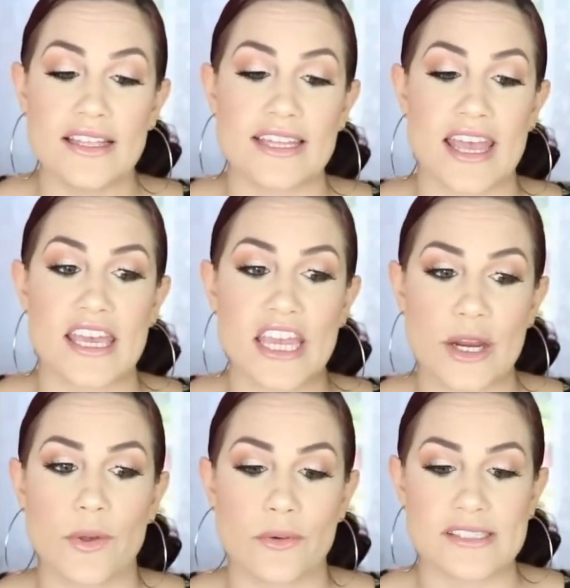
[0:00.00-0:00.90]
Like
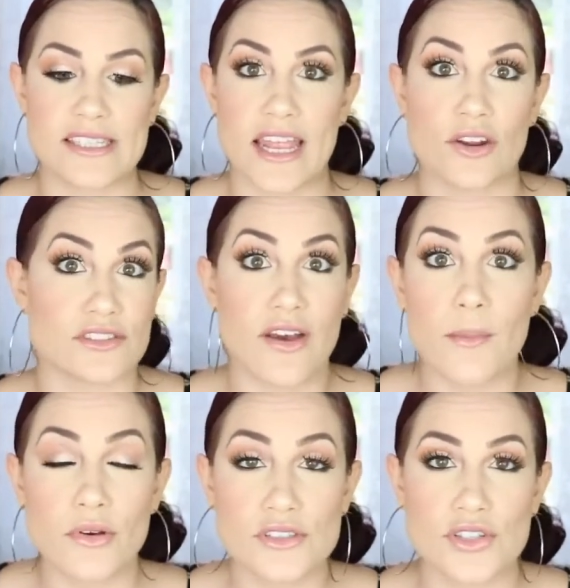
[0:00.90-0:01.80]
here we would say nos
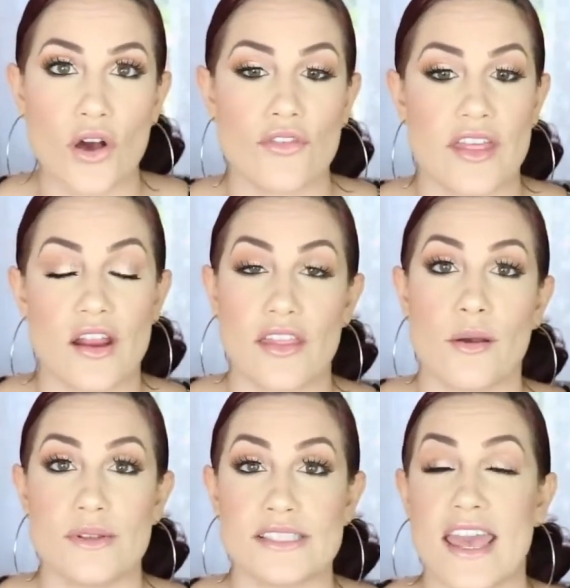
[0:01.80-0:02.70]
vamos, over there they
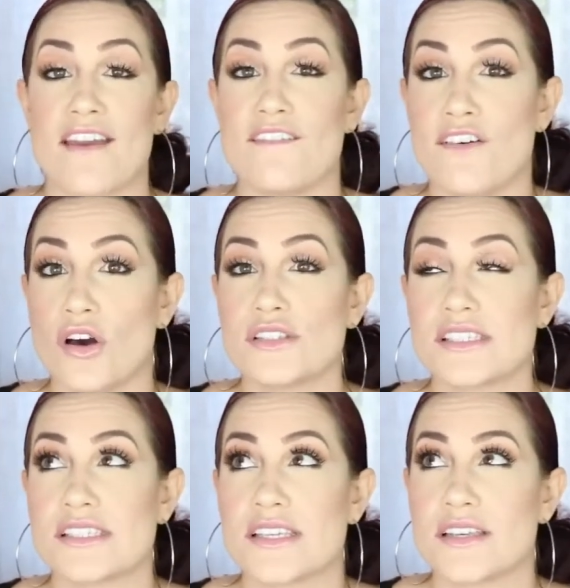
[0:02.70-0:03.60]
would say
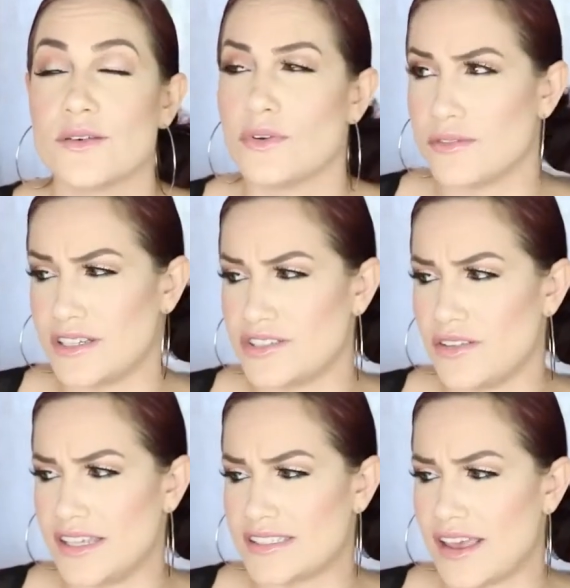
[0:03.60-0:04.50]
vos. What do
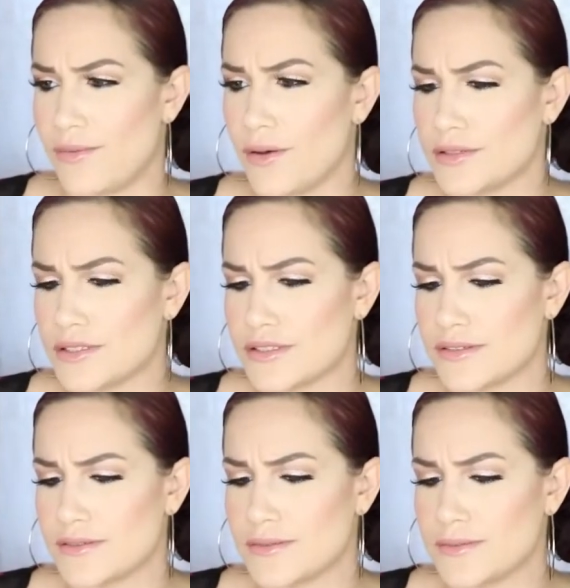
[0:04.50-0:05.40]
they say? Vos?
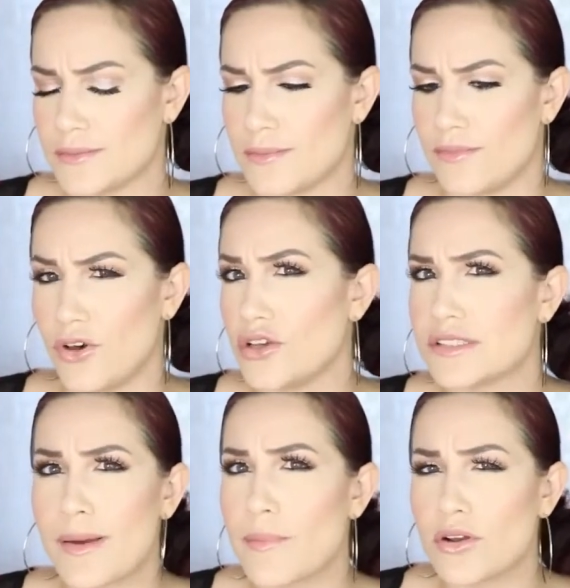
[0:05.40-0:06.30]

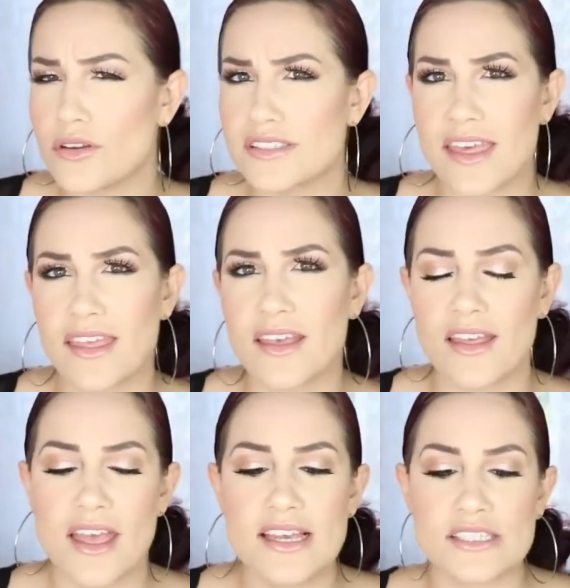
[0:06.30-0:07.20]
Vos vamonos, I
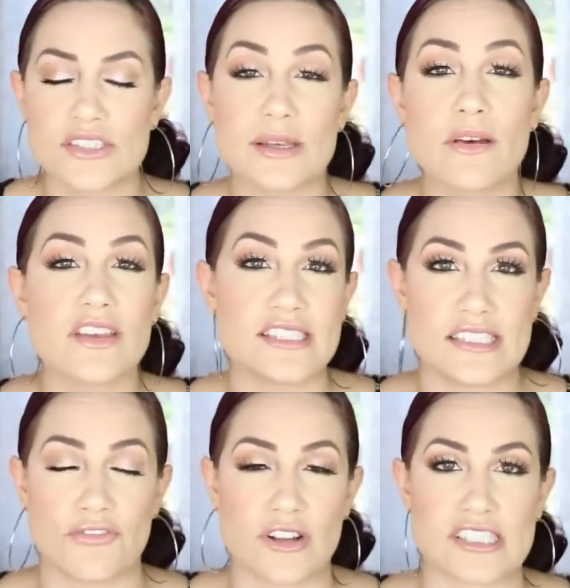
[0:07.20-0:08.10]
think. So some of it is
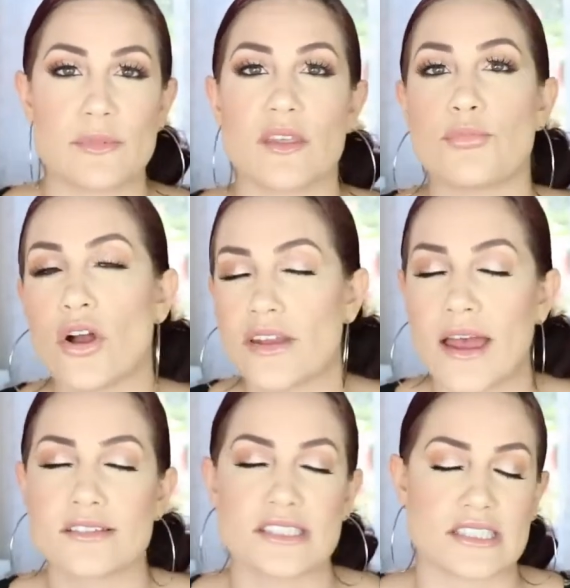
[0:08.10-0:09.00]
different. Some of the
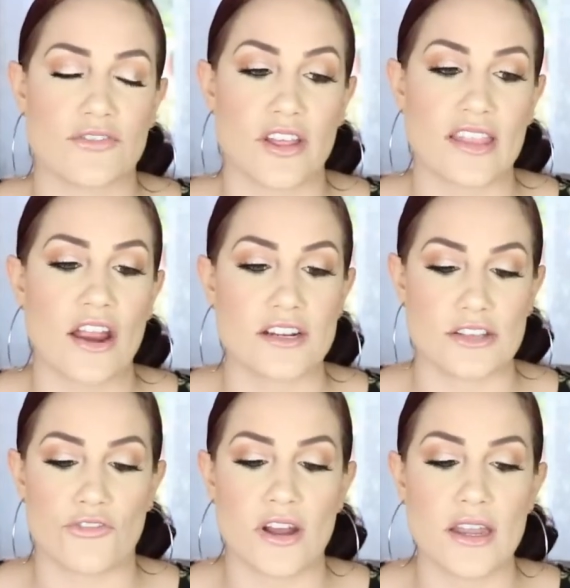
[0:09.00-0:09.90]
pronouns and stuff like that are
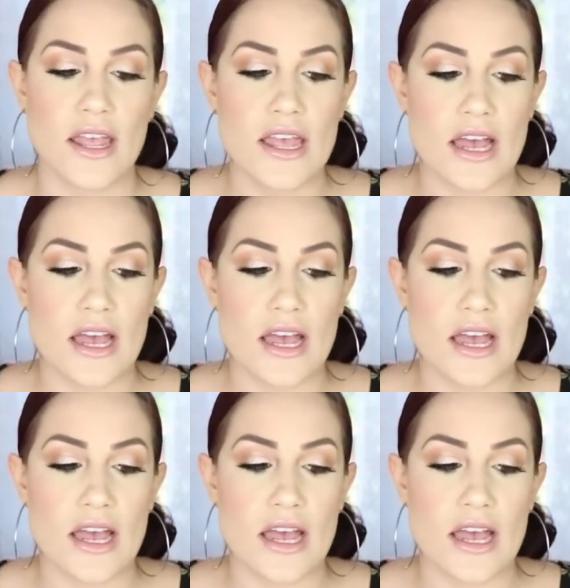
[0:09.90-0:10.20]
different.